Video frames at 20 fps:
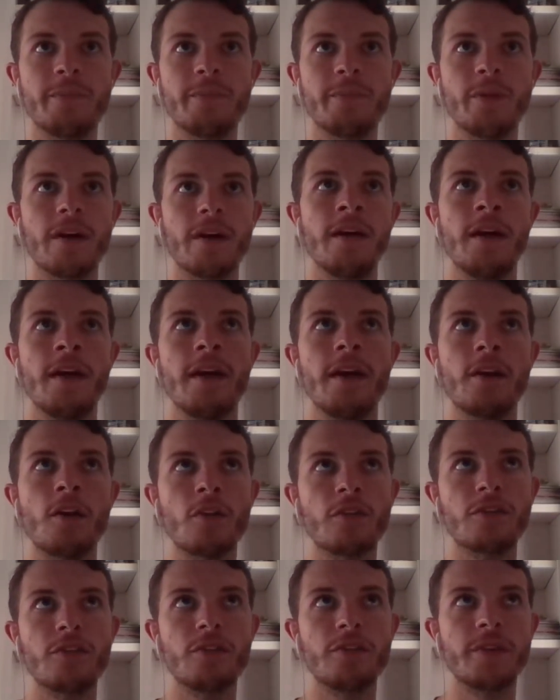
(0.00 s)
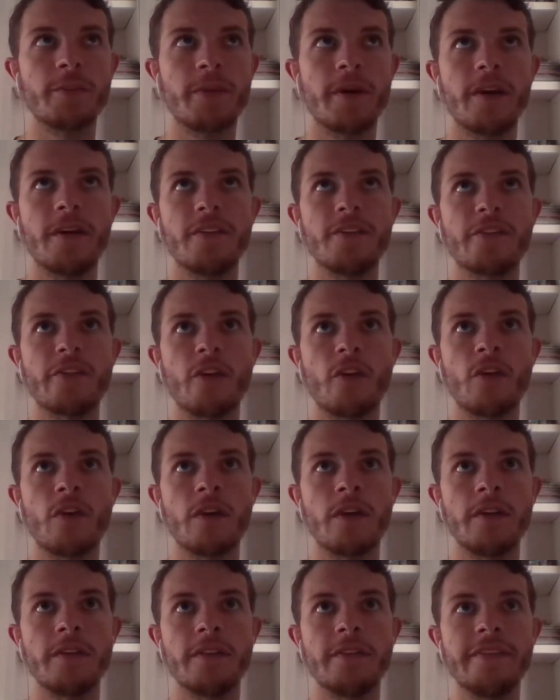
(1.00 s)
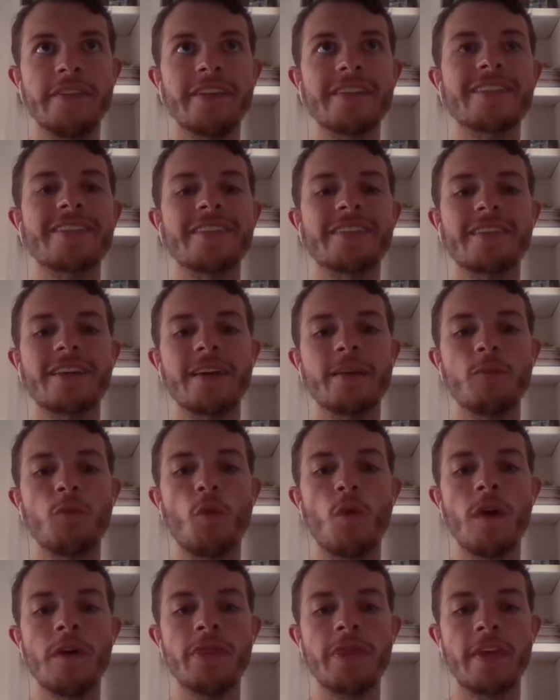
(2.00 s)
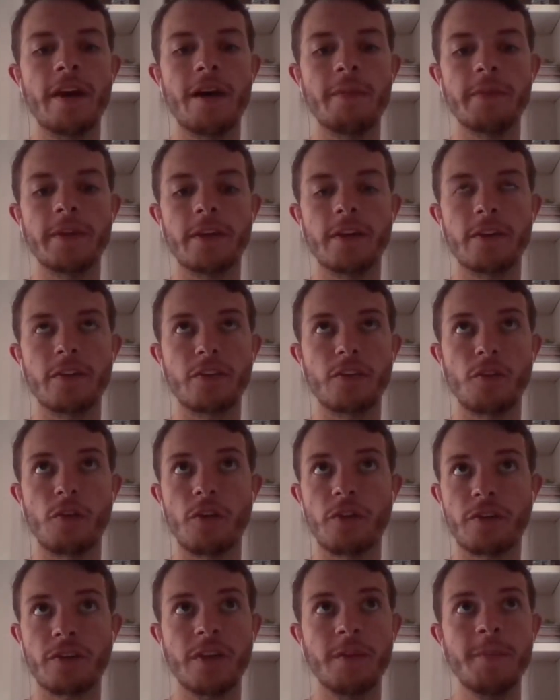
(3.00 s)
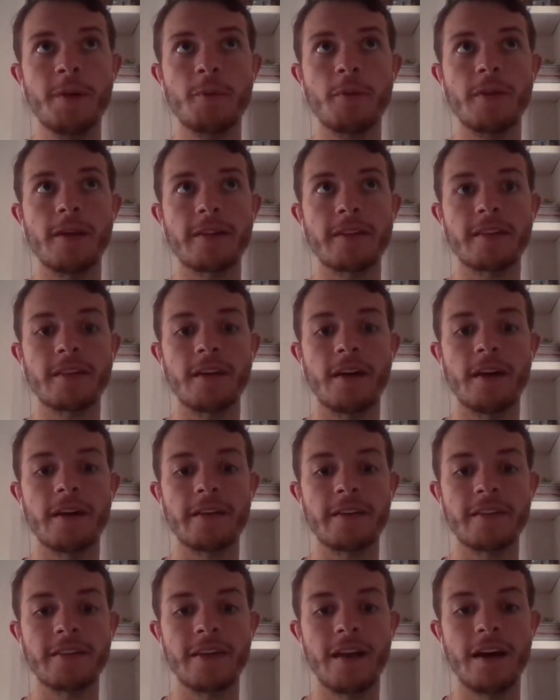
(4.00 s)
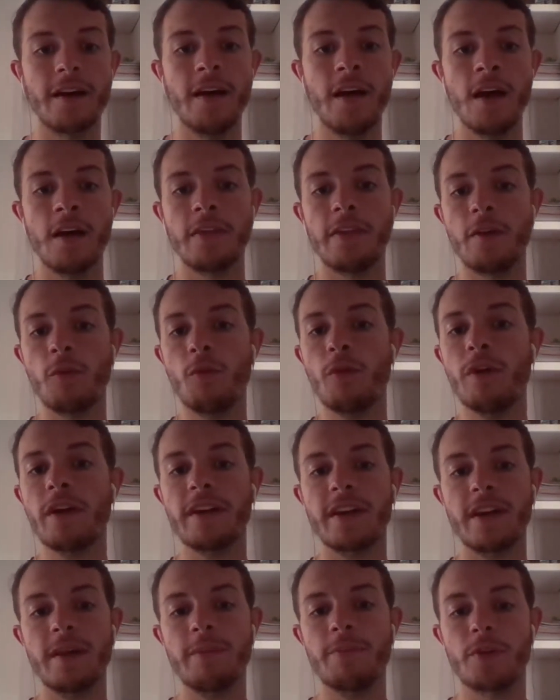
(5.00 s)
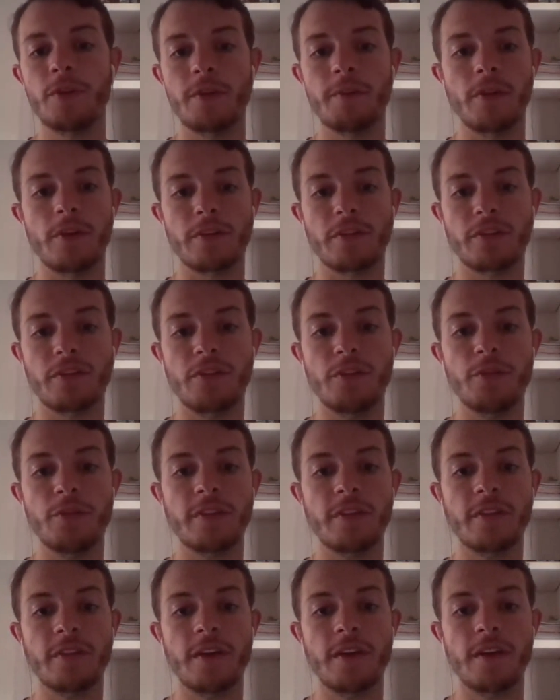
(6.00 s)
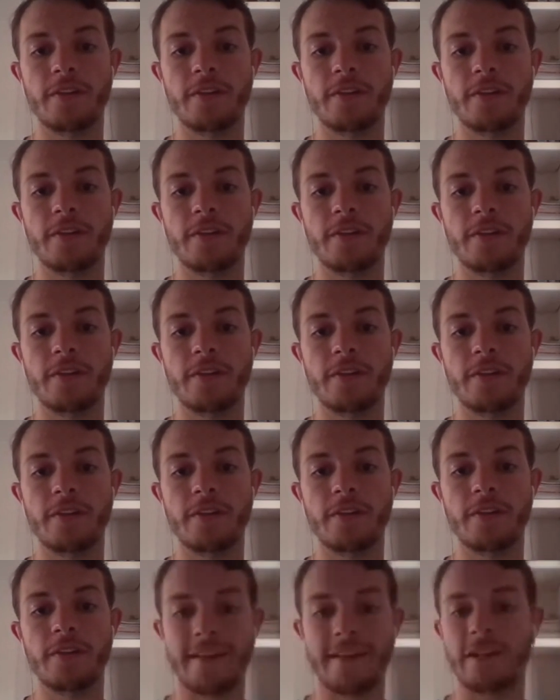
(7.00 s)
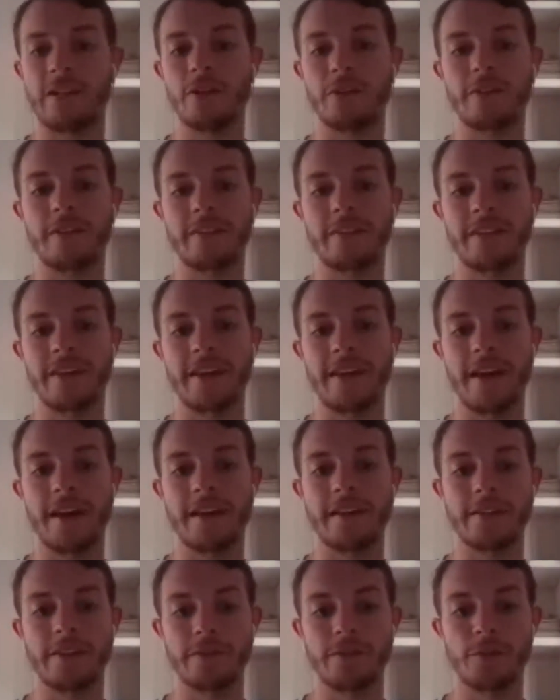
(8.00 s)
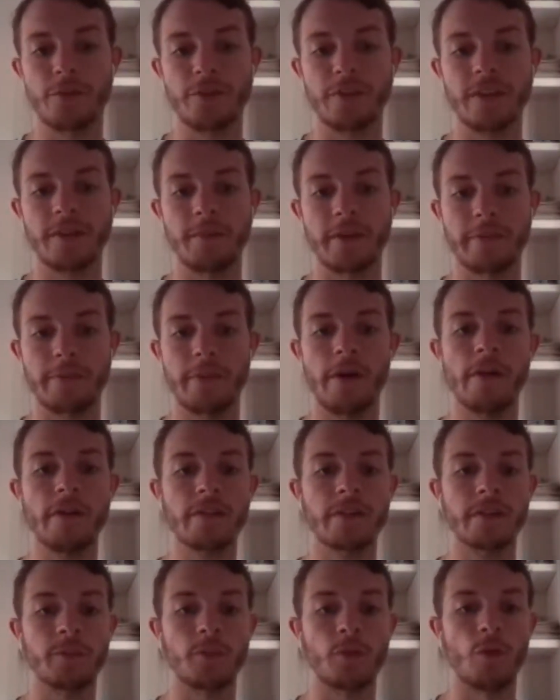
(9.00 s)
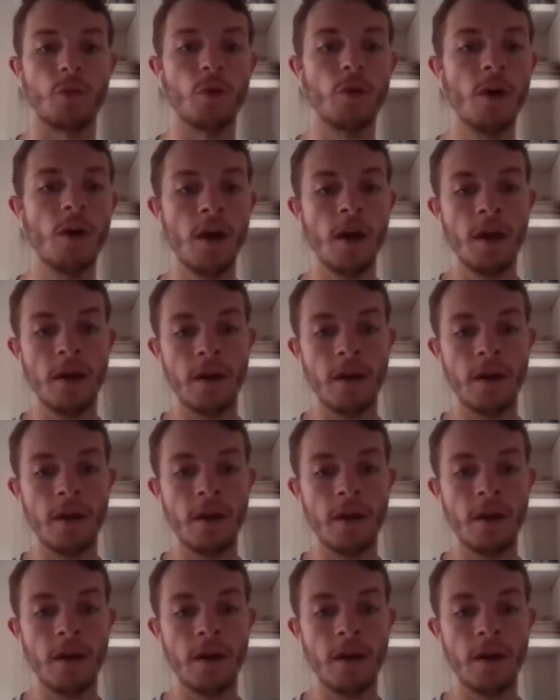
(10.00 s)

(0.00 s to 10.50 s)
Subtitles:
But it also depends on, does the team want that? Because there are some MLS sides that they want to keep their MLS two sides and all their players as close as they can to the first team as possible.